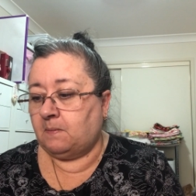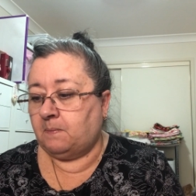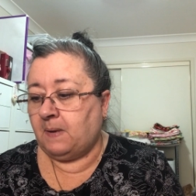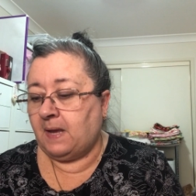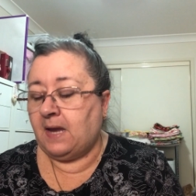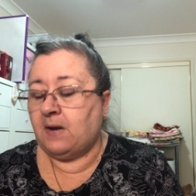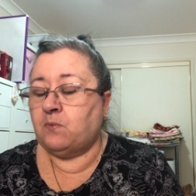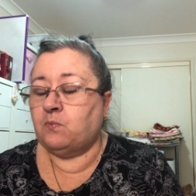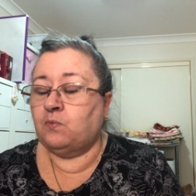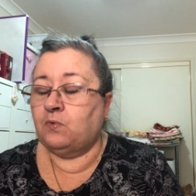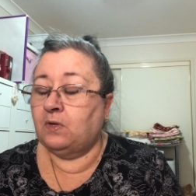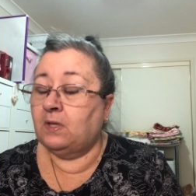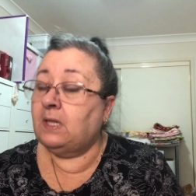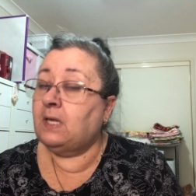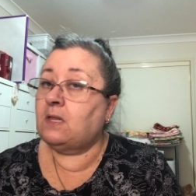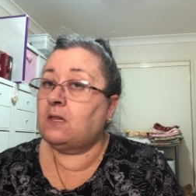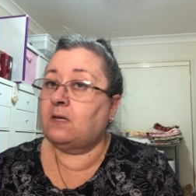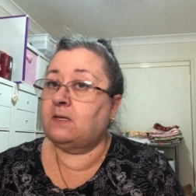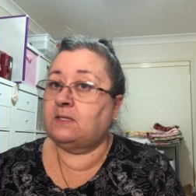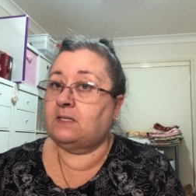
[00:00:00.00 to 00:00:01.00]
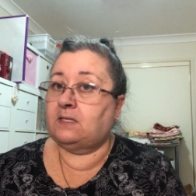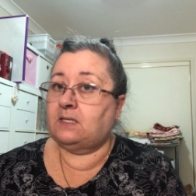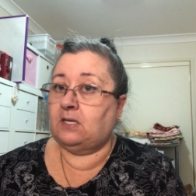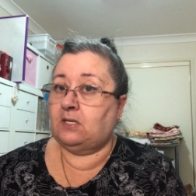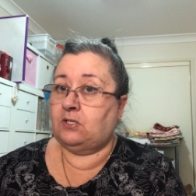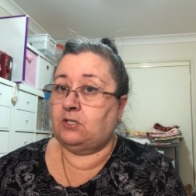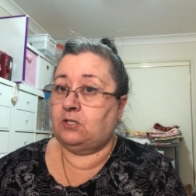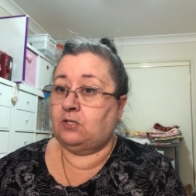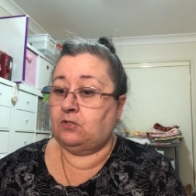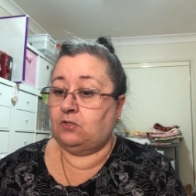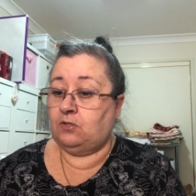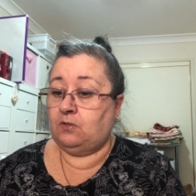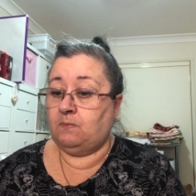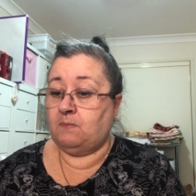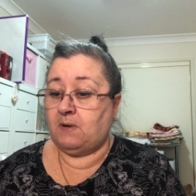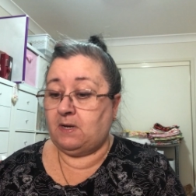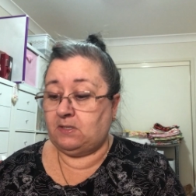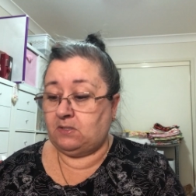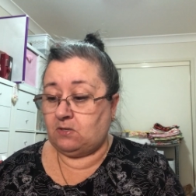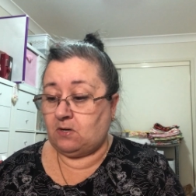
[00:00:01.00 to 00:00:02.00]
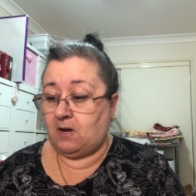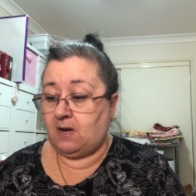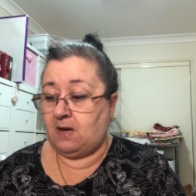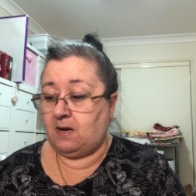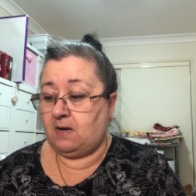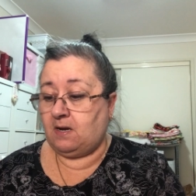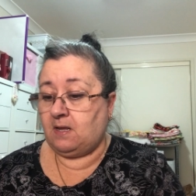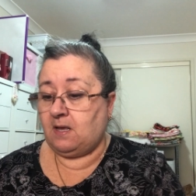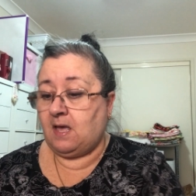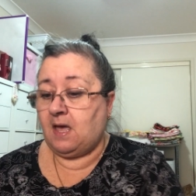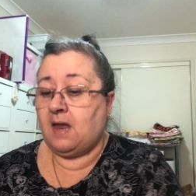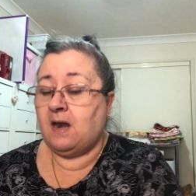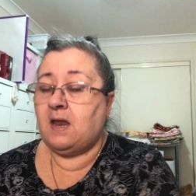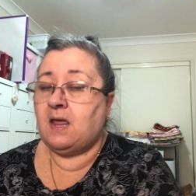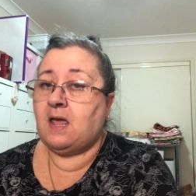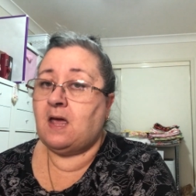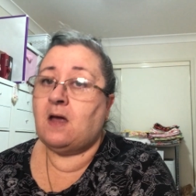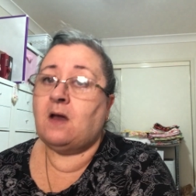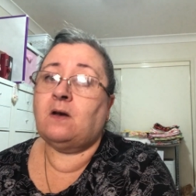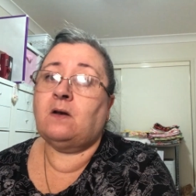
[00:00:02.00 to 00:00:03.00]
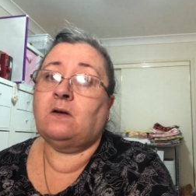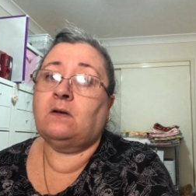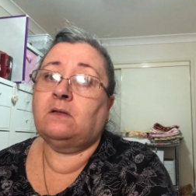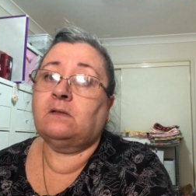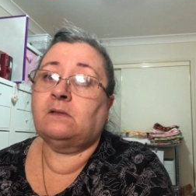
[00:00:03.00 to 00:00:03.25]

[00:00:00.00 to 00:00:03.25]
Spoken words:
pay really close attention to my diet, cut out